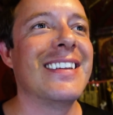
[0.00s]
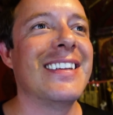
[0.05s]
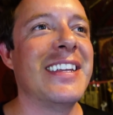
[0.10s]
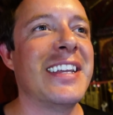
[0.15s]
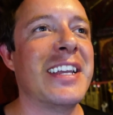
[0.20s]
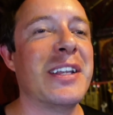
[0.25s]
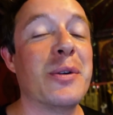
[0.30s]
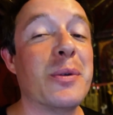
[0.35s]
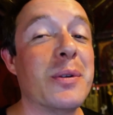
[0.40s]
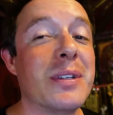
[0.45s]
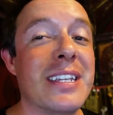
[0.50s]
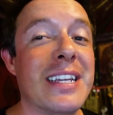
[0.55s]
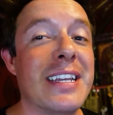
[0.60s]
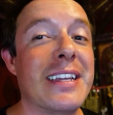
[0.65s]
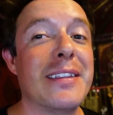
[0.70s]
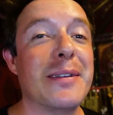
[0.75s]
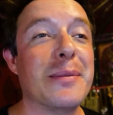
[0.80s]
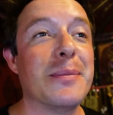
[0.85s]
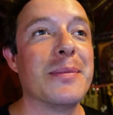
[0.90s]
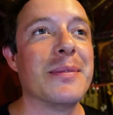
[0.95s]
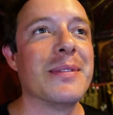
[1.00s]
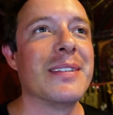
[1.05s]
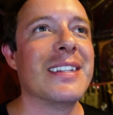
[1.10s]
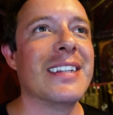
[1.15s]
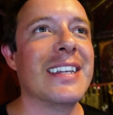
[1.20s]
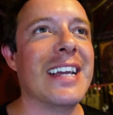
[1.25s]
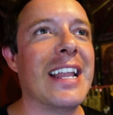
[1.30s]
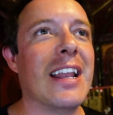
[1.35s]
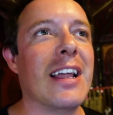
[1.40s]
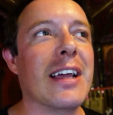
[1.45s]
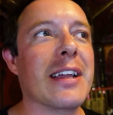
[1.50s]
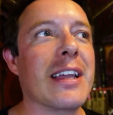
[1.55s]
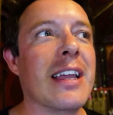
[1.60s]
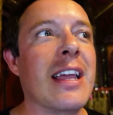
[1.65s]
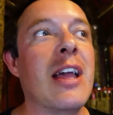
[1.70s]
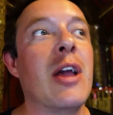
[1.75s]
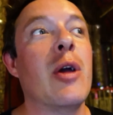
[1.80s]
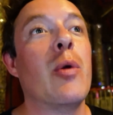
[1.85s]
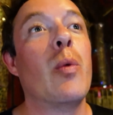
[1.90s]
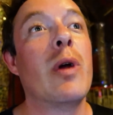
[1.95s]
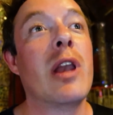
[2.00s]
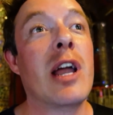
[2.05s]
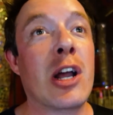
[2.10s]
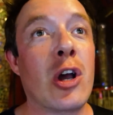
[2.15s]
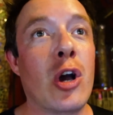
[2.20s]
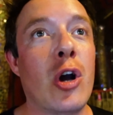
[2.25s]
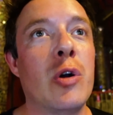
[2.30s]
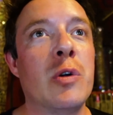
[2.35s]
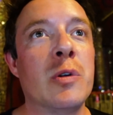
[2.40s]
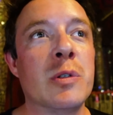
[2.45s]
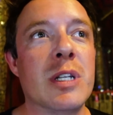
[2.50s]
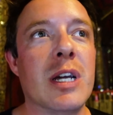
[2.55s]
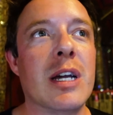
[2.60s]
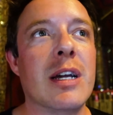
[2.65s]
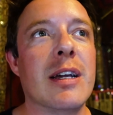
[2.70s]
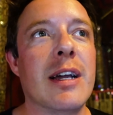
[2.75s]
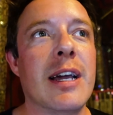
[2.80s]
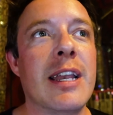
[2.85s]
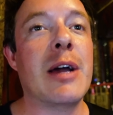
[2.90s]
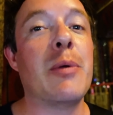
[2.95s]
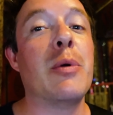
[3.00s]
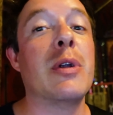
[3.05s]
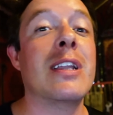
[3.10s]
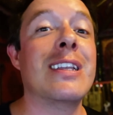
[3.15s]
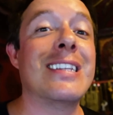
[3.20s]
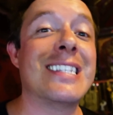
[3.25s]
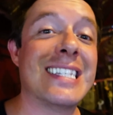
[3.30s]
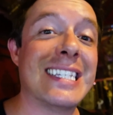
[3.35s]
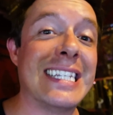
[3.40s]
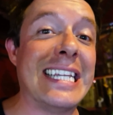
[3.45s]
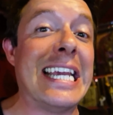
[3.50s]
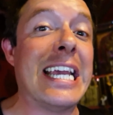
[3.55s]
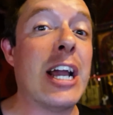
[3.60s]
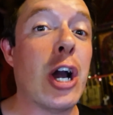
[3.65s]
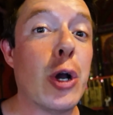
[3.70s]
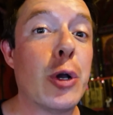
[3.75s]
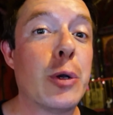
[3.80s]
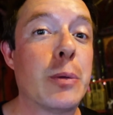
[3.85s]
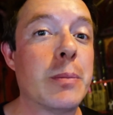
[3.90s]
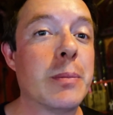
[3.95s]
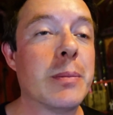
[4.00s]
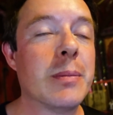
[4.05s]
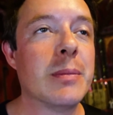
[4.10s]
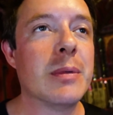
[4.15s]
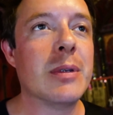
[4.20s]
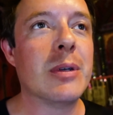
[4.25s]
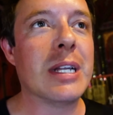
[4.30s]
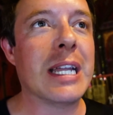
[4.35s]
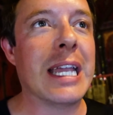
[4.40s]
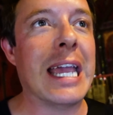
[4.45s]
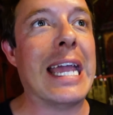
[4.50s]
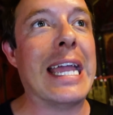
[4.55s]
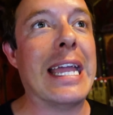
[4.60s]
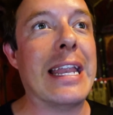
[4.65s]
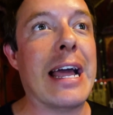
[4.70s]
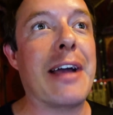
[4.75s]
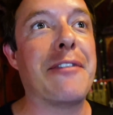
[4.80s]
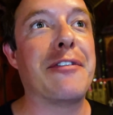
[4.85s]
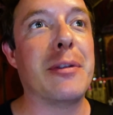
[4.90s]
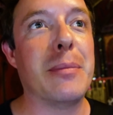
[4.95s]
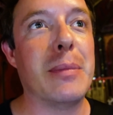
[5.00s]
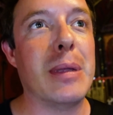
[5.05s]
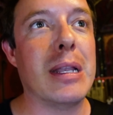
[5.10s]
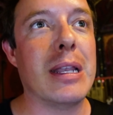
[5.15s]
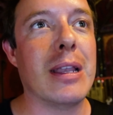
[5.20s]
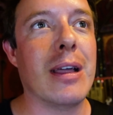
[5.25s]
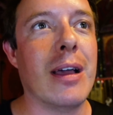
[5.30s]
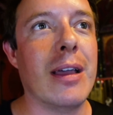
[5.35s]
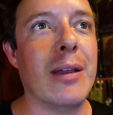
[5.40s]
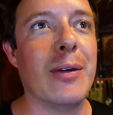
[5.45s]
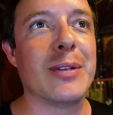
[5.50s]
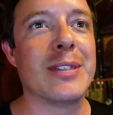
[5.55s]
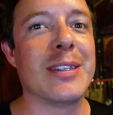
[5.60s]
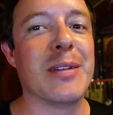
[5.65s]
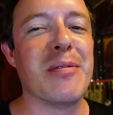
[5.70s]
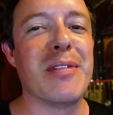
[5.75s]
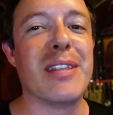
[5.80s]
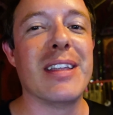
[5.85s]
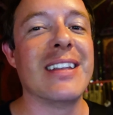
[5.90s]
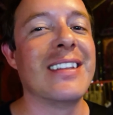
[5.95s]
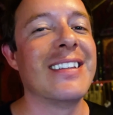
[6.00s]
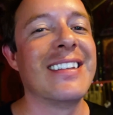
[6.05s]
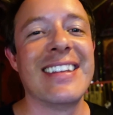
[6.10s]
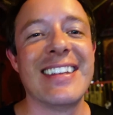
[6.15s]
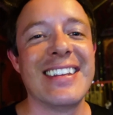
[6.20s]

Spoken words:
You could always hear them, and like when I got older wanted to sneak home, get in after midnight or something,